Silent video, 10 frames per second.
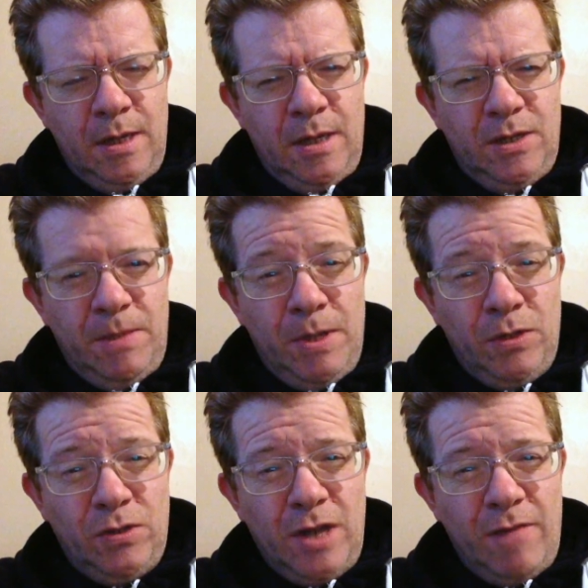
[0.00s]
You see,
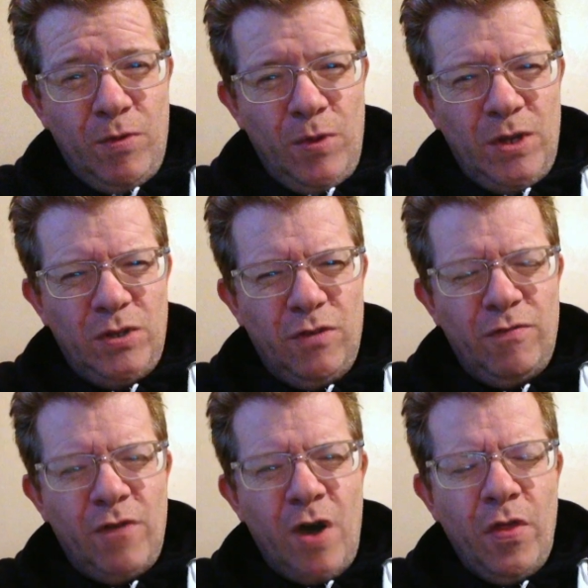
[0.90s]
because the devil is the
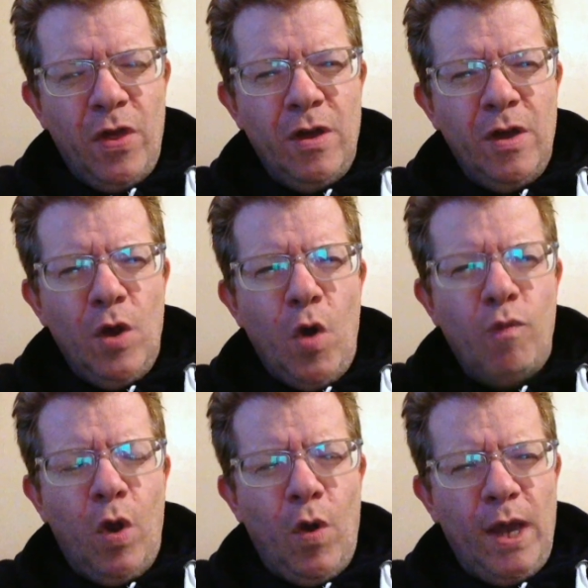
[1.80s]
father of
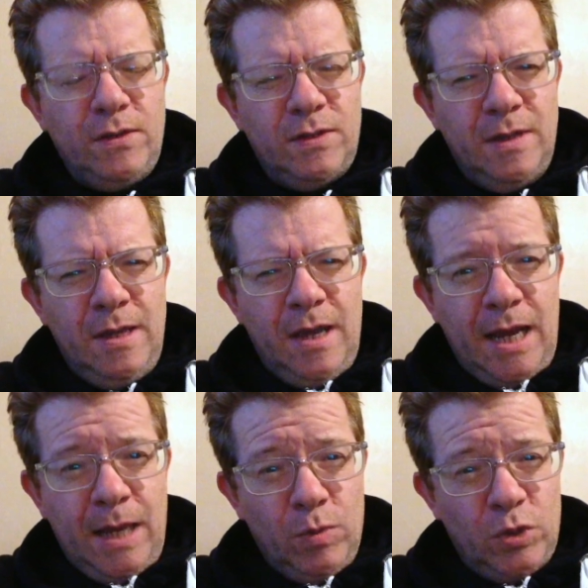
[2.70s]
lies, and
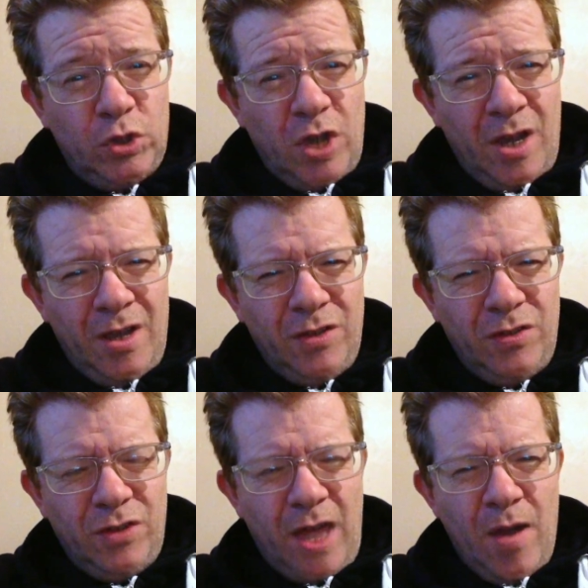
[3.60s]
he will suck us
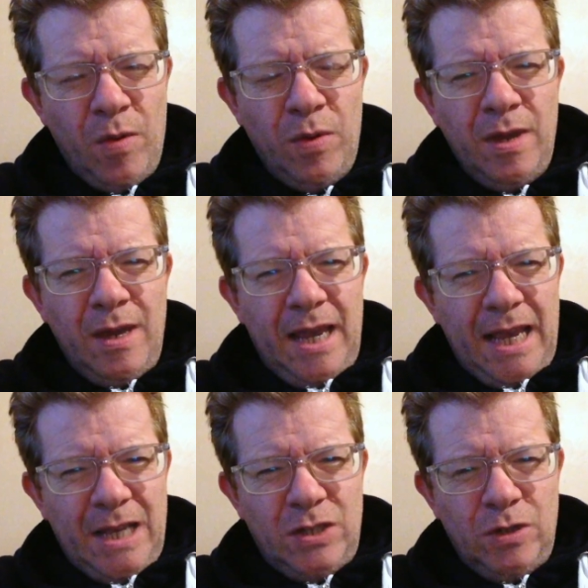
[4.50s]
down
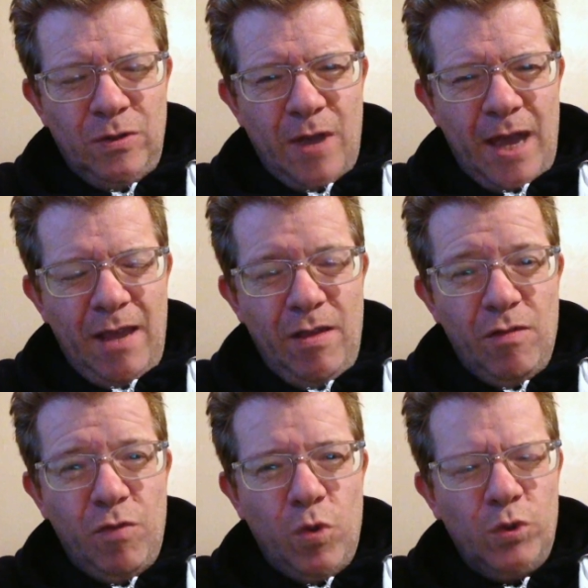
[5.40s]
into a
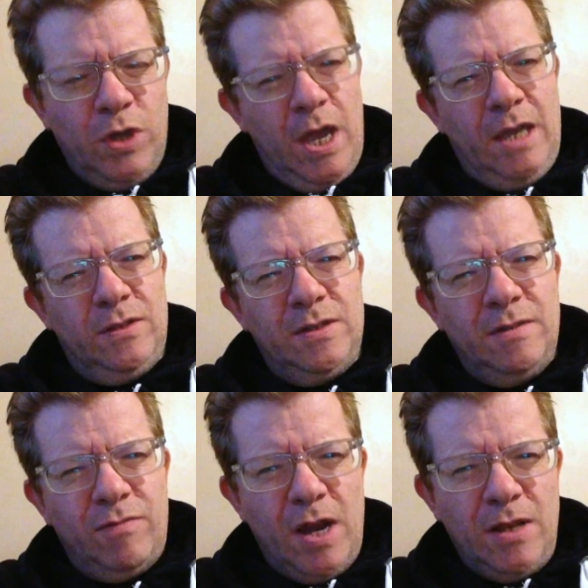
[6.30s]
vortex,
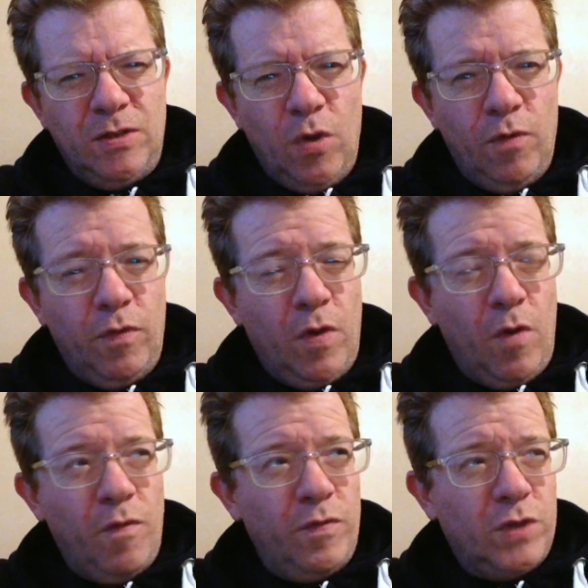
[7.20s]
friends, of
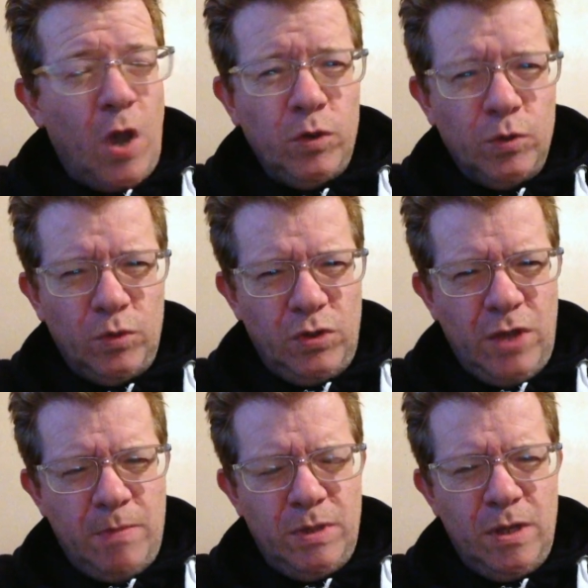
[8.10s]
total
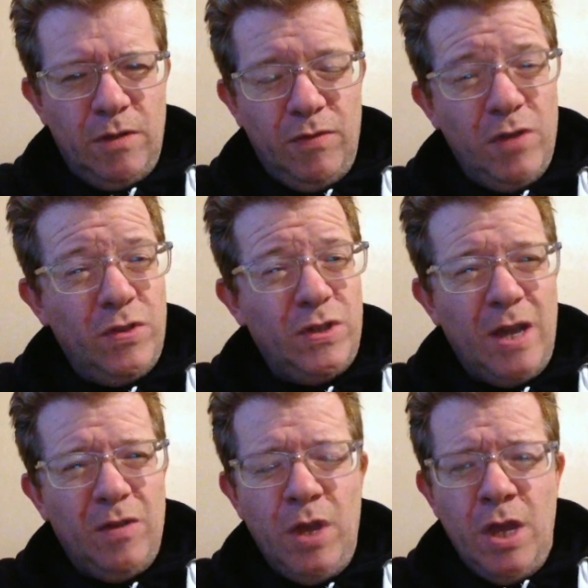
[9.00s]
deception. The further
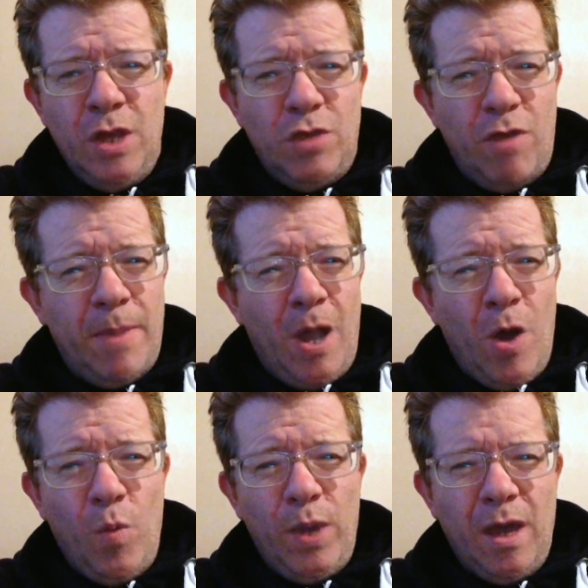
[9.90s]
down the rabbit
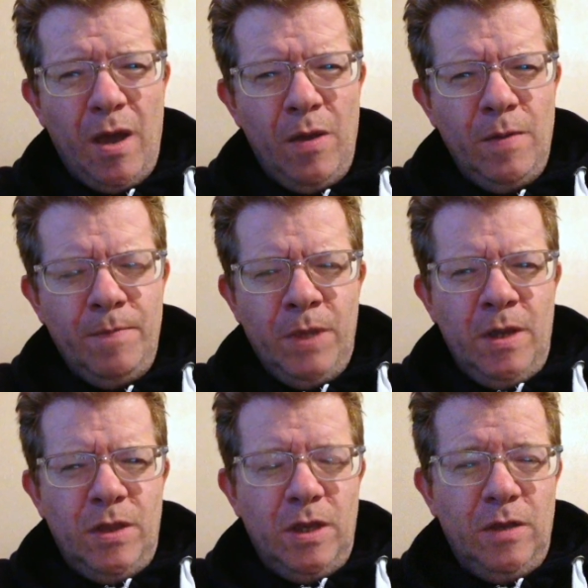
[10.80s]
hole we go,
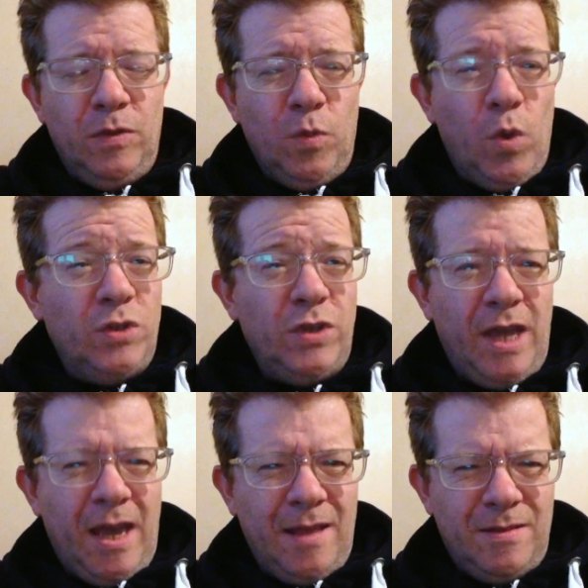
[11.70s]
the worse it
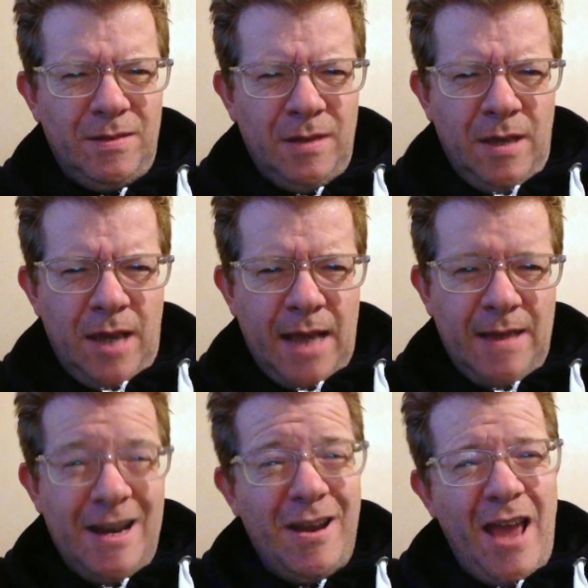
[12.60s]
gets. And
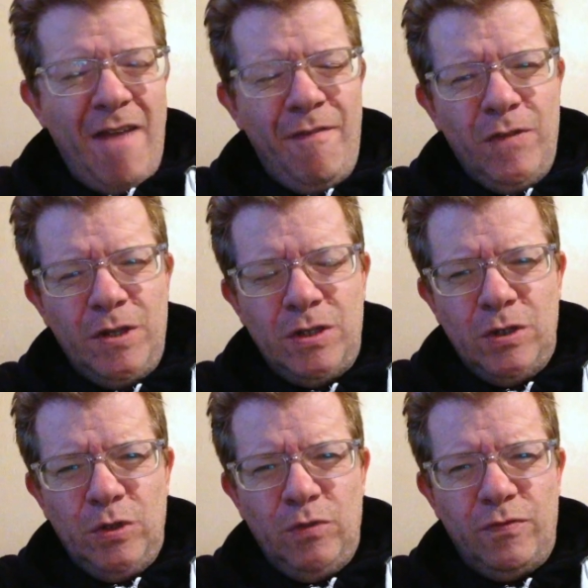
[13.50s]
in an effort
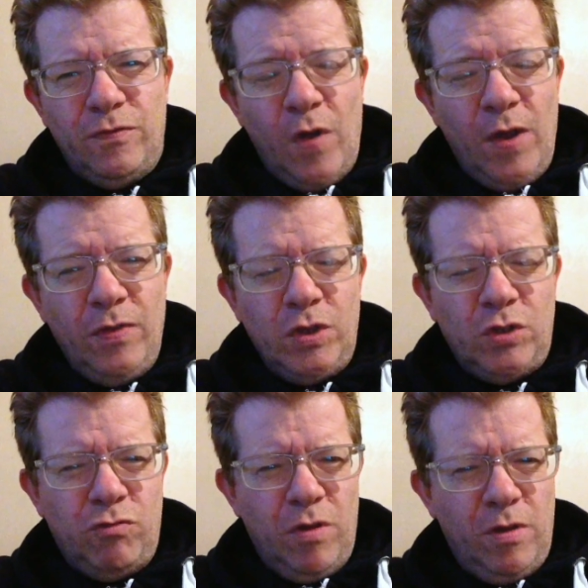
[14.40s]
to find the
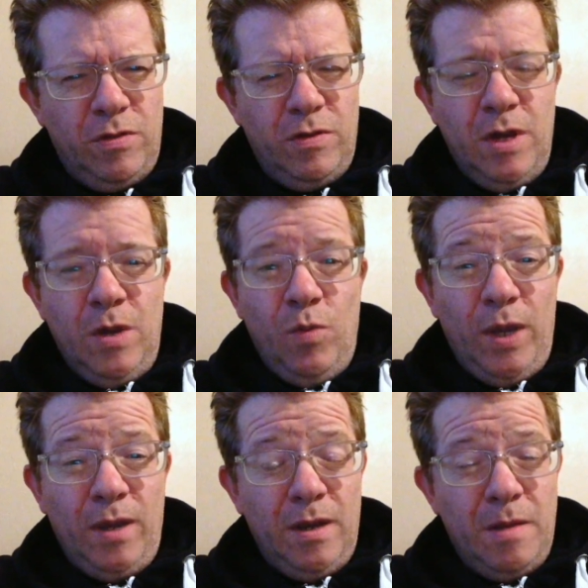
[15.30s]
truth, we
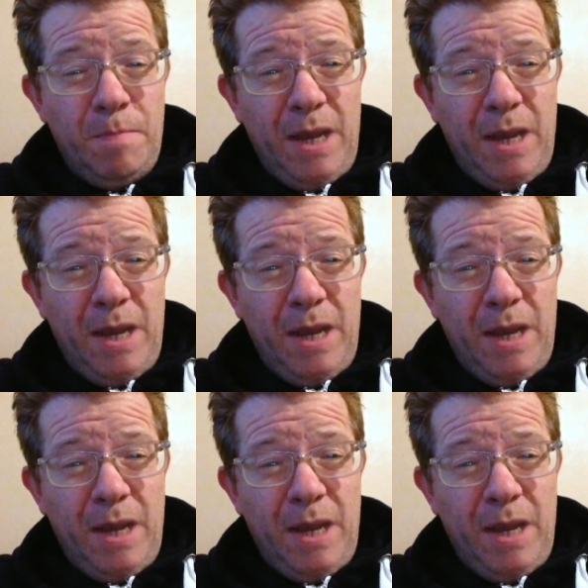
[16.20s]
can be